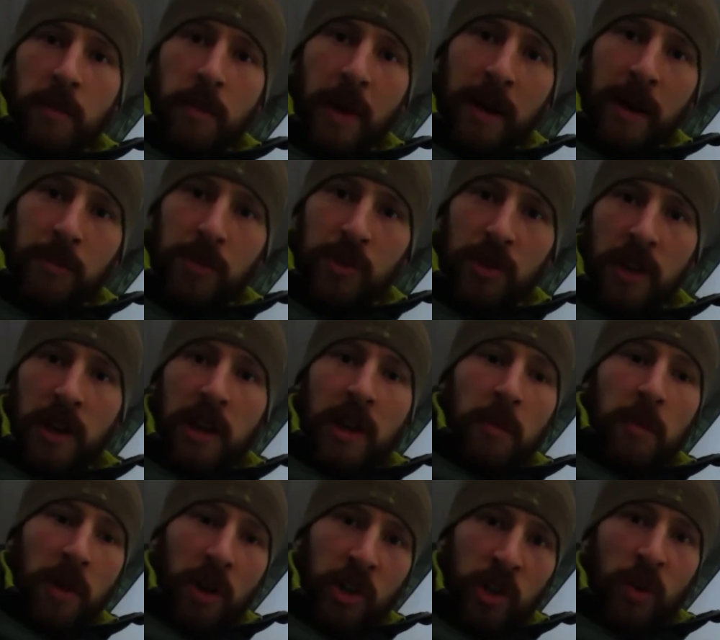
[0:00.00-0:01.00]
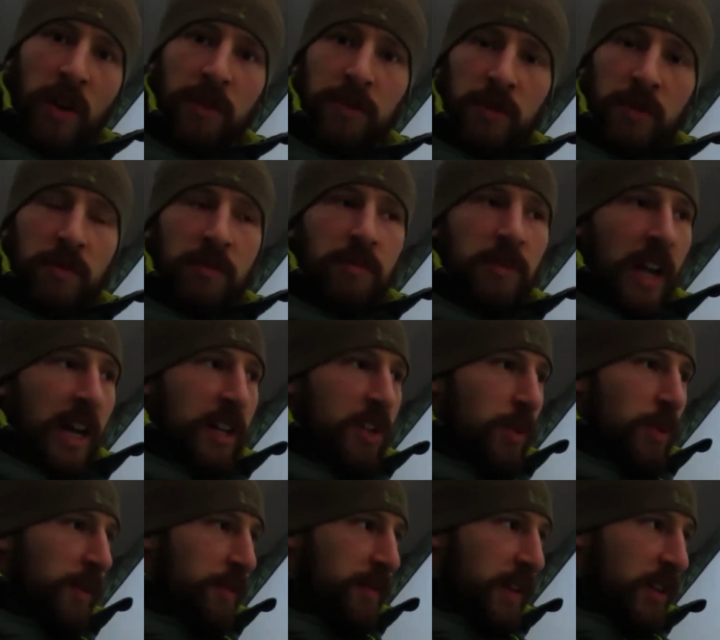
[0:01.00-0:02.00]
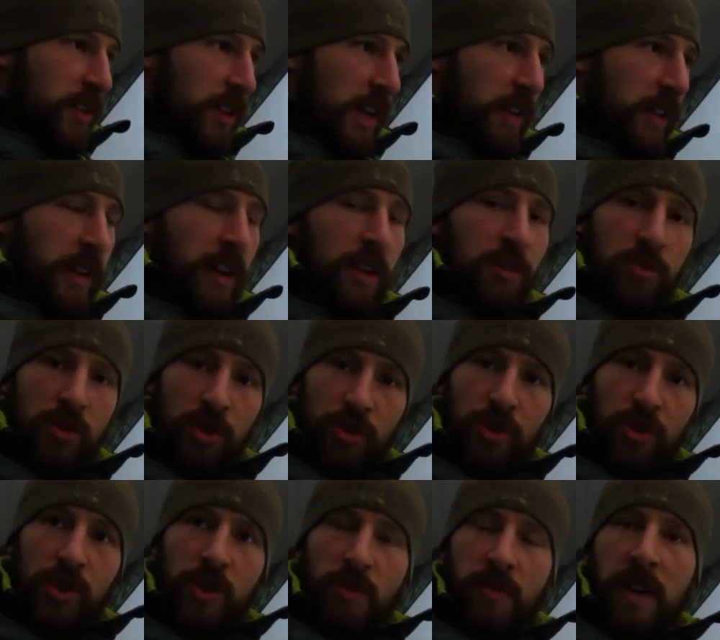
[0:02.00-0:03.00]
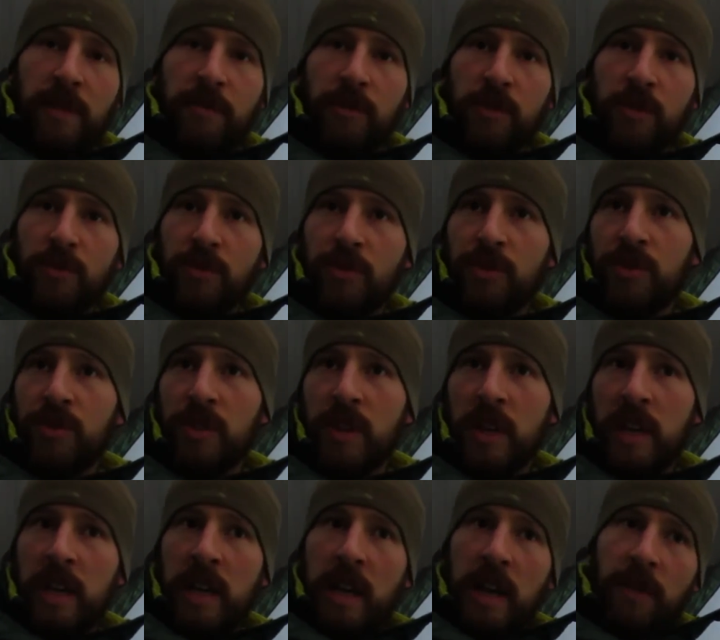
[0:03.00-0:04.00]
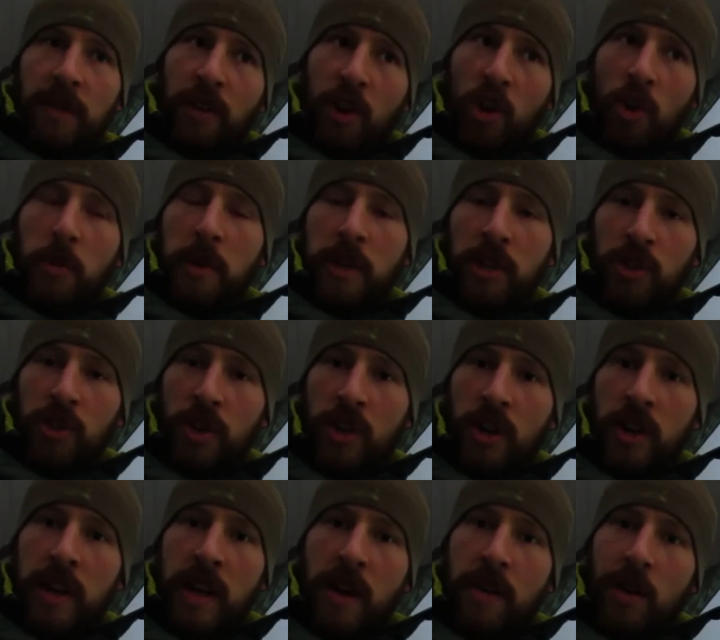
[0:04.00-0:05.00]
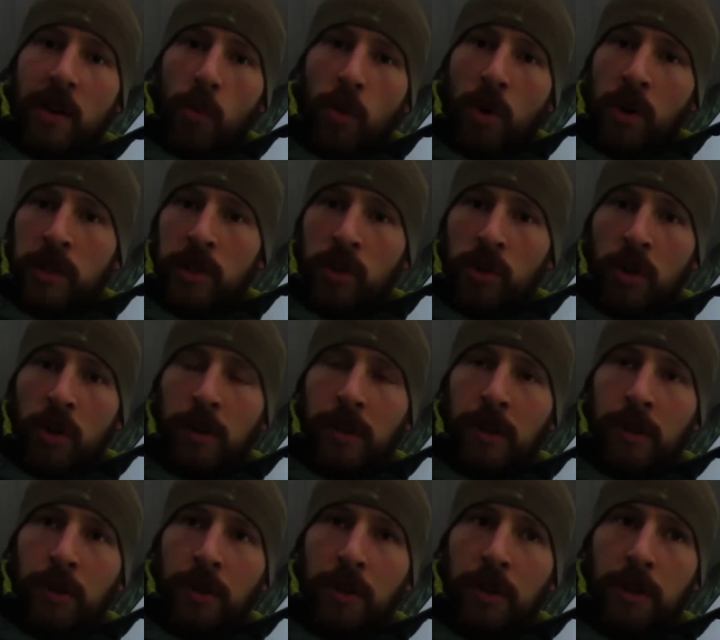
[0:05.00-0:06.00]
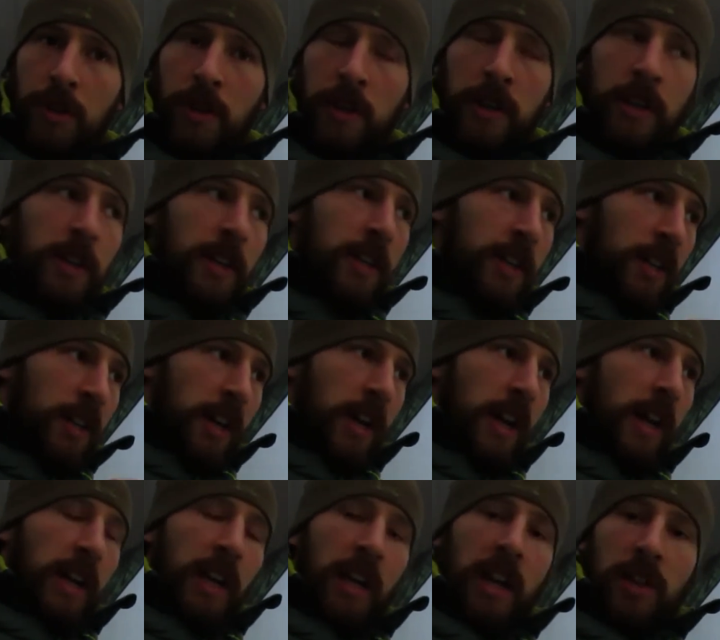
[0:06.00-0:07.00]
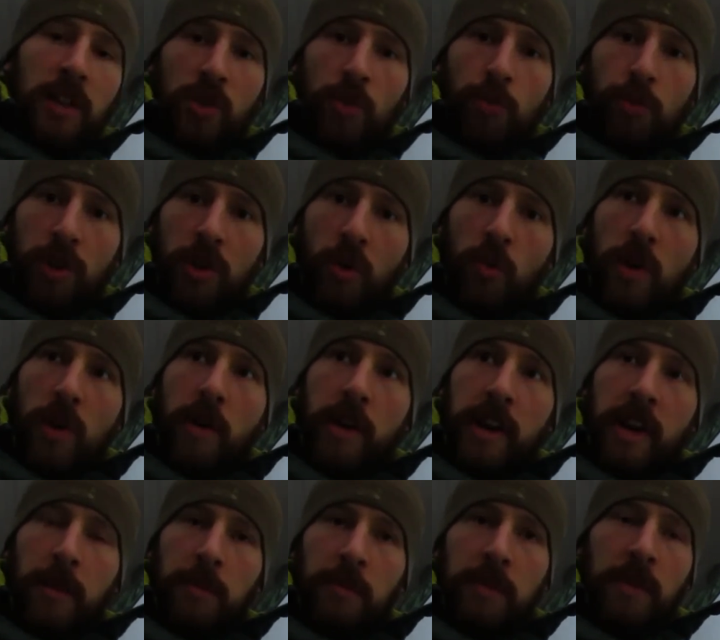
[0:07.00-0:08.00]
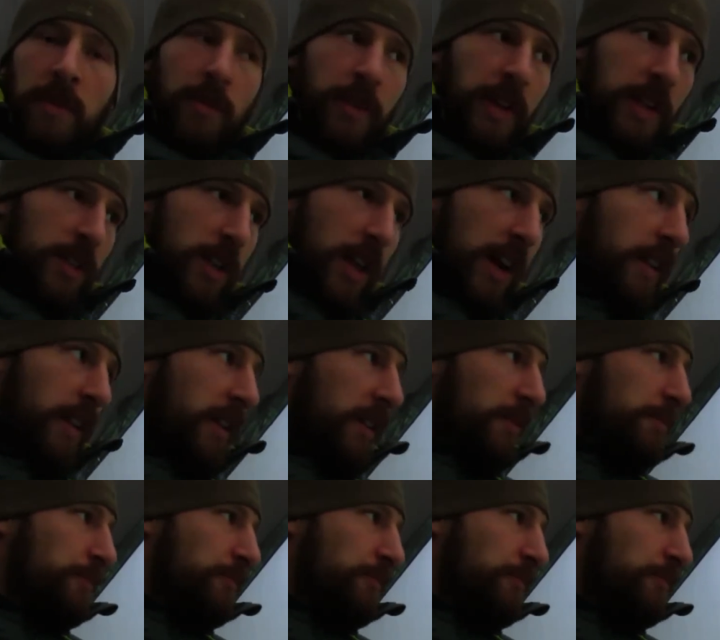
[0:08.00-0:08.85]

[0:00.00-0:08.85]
maps. But I do like to have things like that just as a reference. If I know I'm in a certain area, what it's called, and I can let someone know where I am, things like that.